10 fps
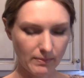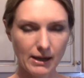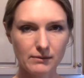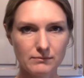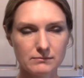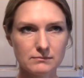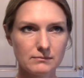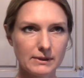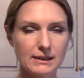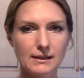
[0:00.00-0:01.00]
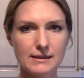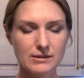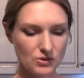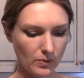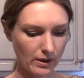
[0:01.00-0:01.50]
about a little less
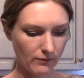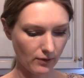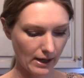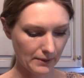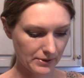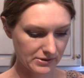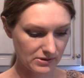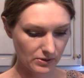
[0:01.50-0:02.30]
than 24 hours.